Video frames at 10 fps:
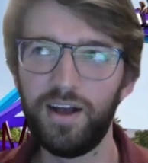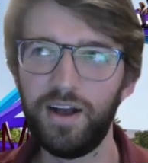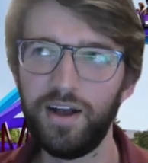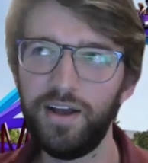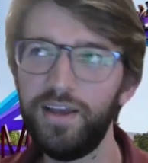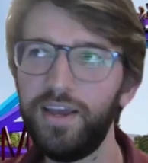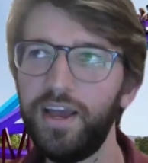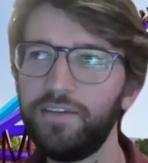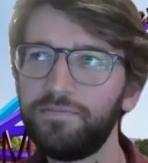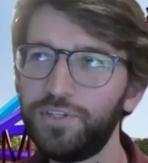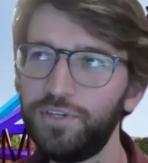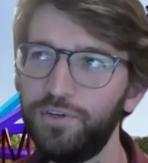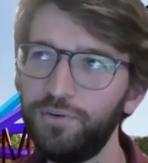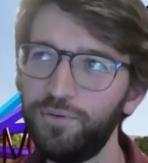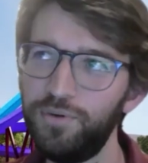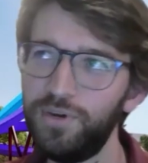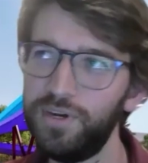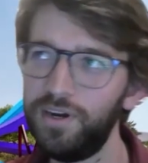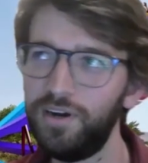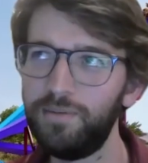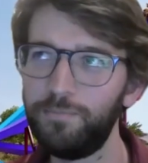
I have two. Um,